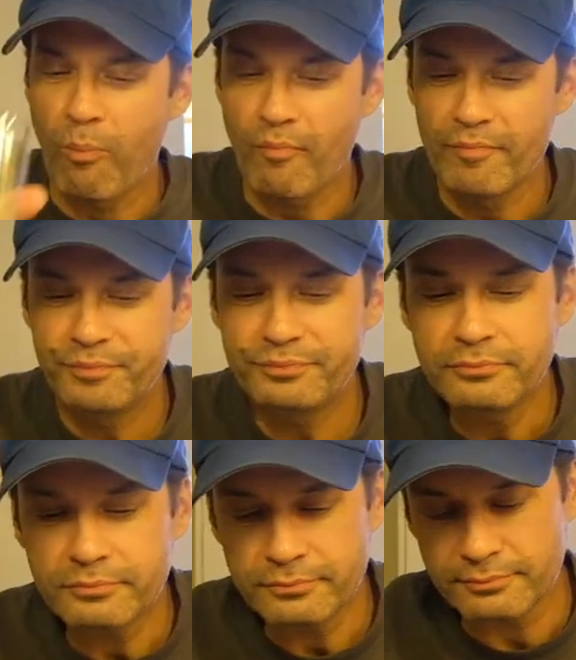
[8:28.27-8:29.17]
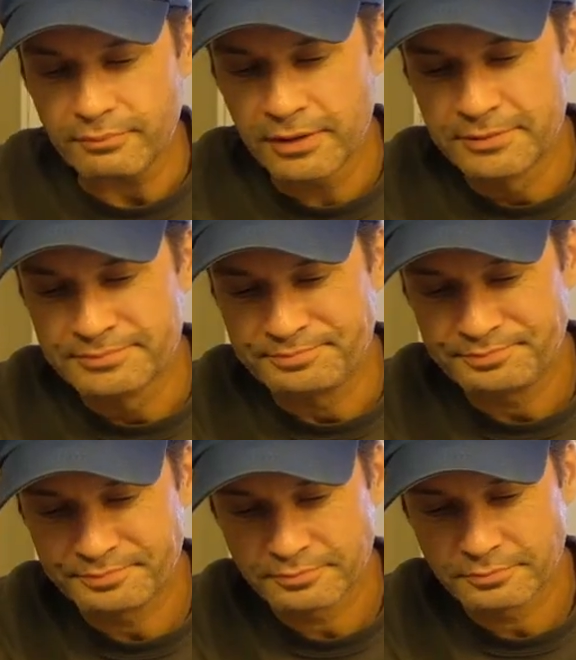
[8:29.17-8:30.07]
Do you think that's
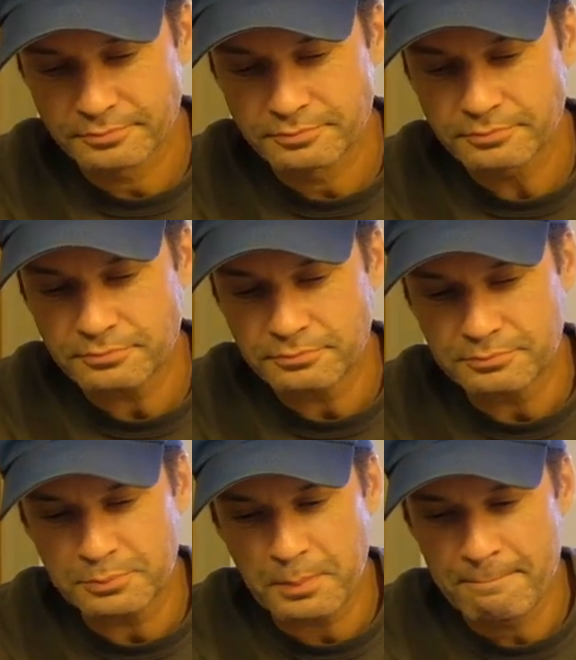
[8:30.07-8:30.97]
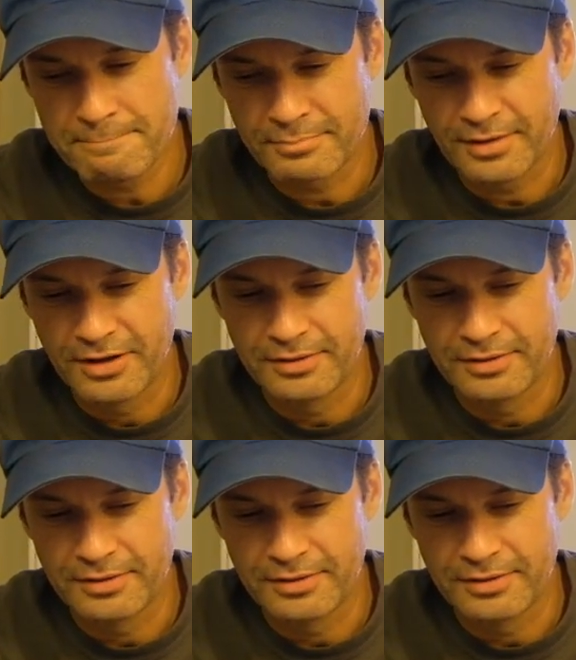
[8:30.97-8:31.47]
because it's in a red can?